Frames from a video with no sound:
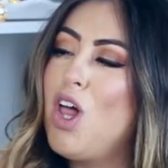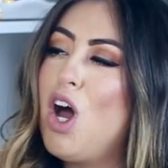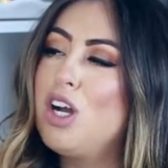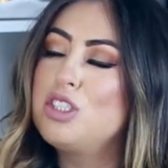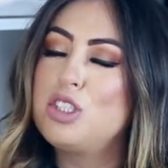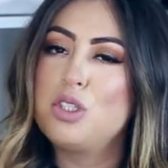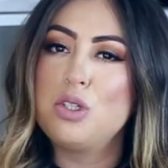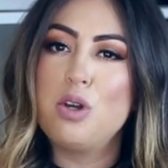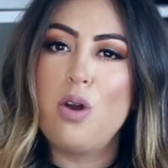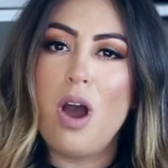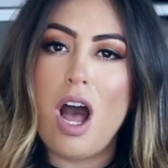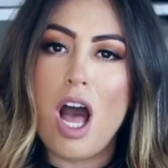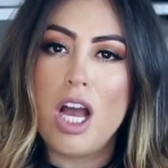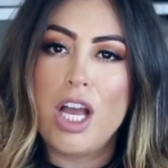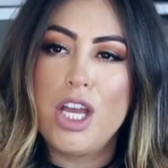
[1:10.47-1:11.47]
along to
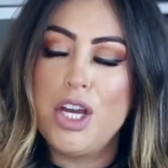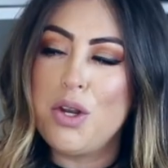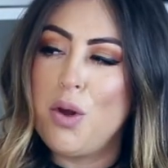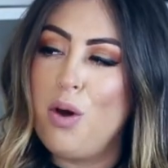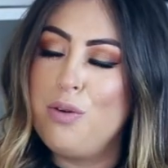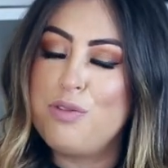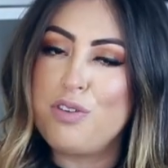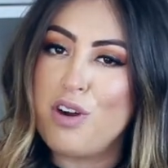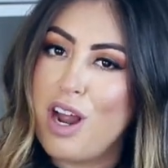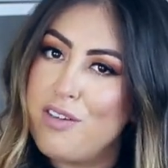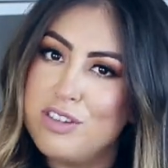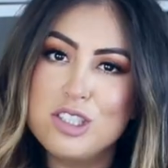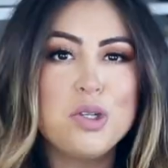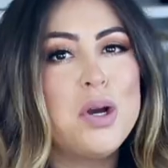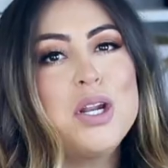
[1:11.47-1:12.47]
a good old
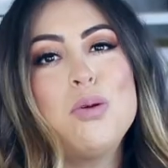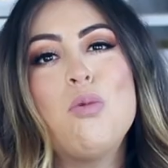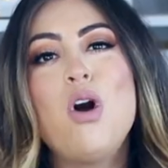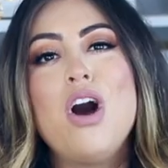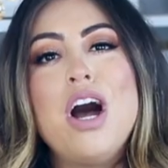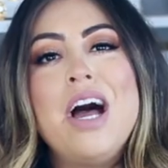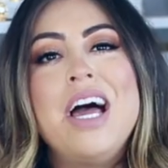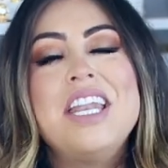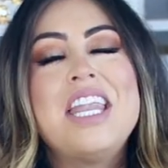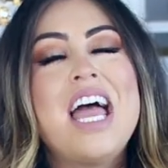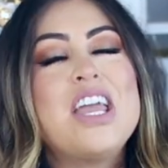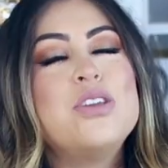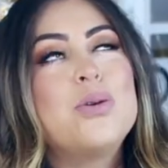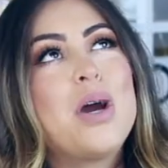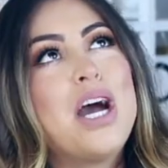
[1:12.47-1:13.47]
Forever 21.
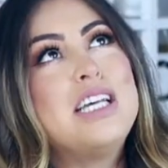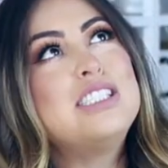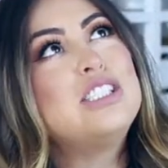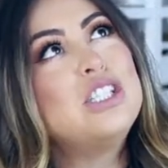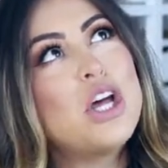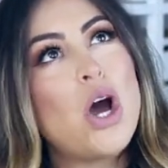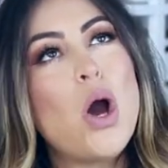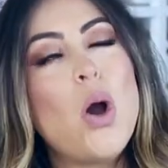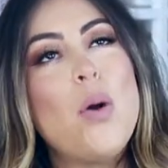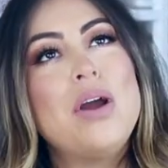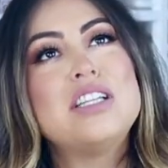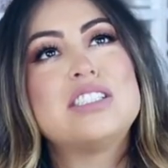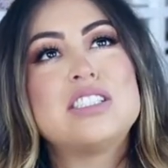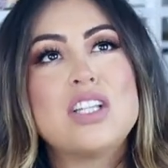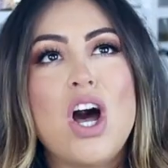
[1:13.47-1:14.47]
You guys know
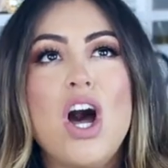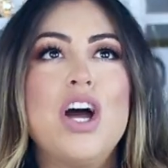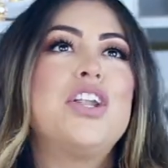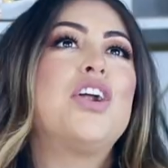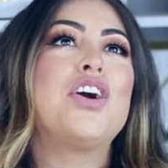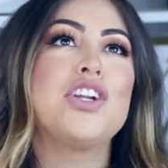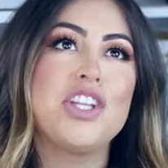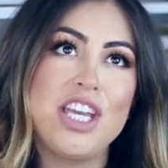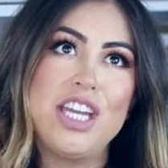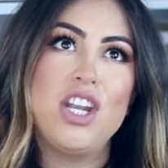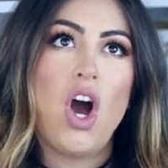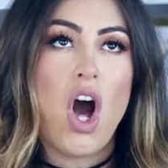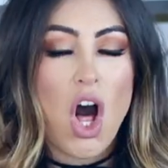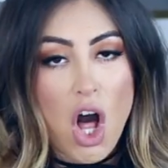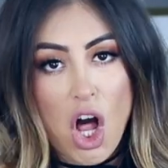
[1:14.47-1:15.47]
it's not an Arlene
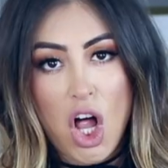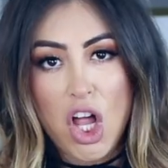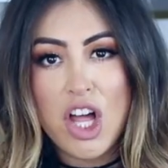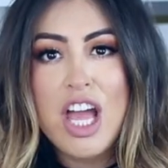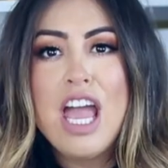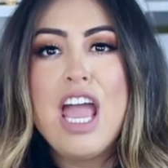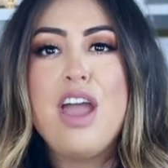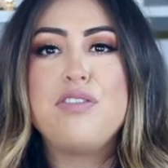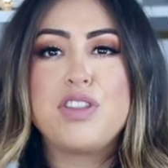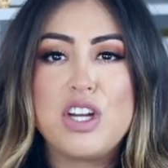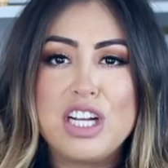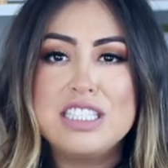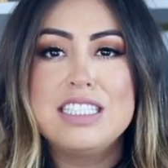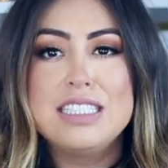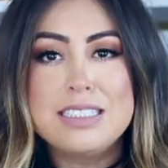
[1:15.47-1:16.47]
haul. If there
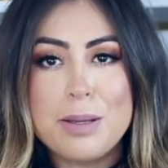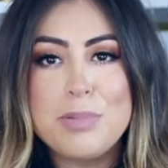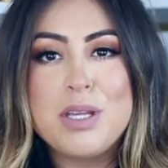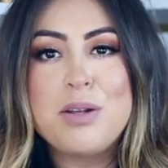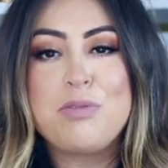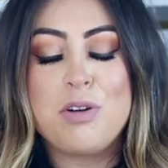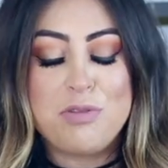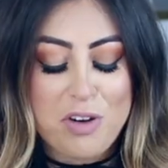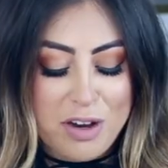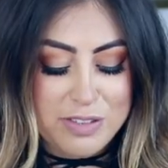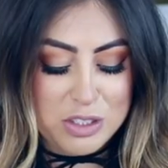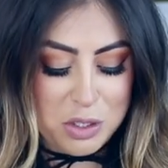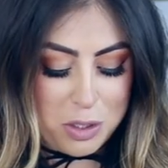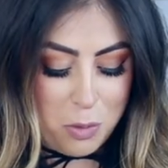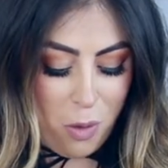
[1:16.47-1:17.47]
isn't something from Forever
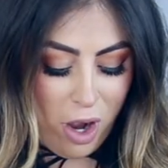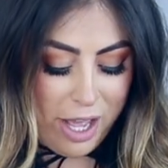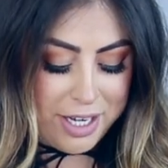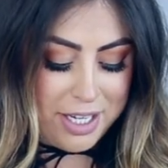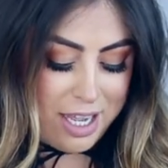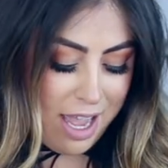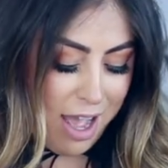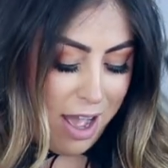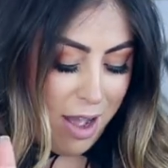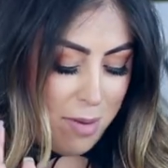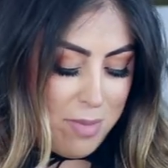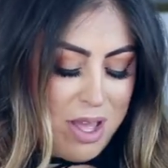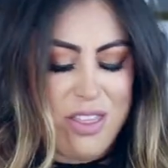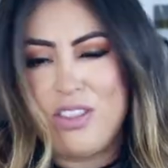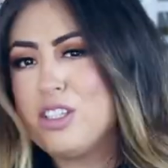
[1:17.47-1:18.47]
21,
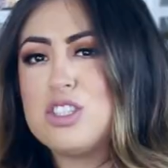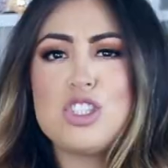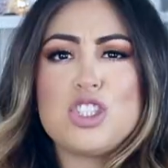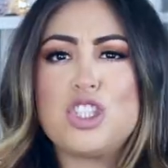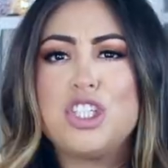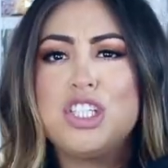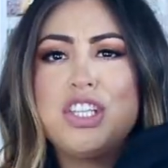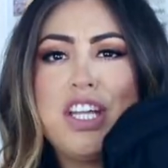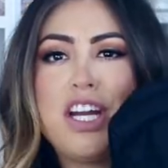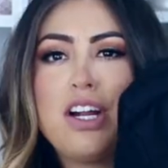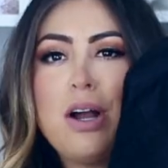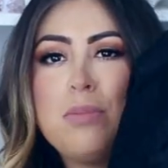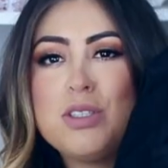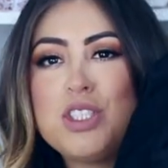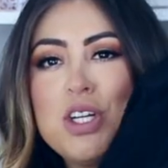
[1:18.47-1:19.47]
there's a shirt in there.
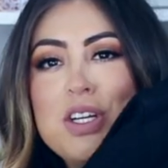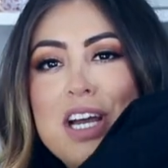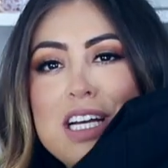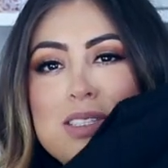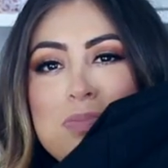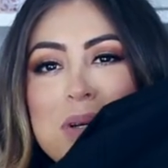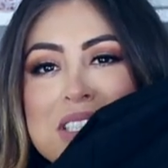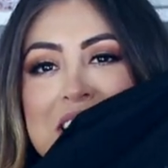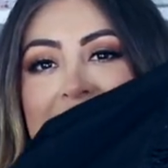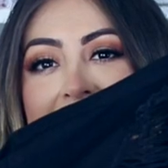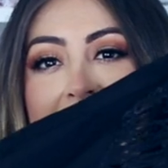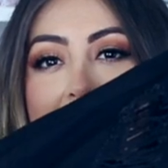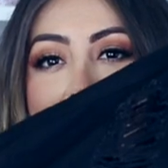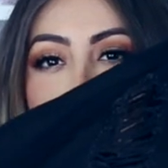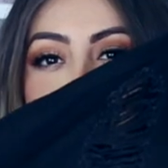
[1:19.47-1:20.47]
I'm gonna show you guys, but
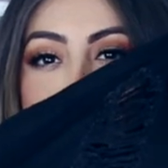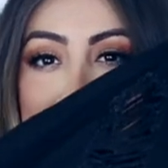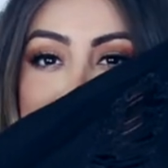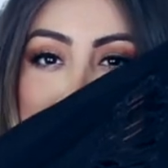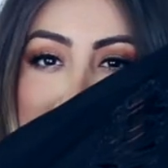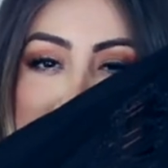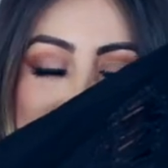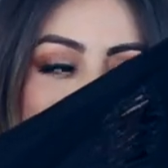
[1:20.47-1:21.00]
I first want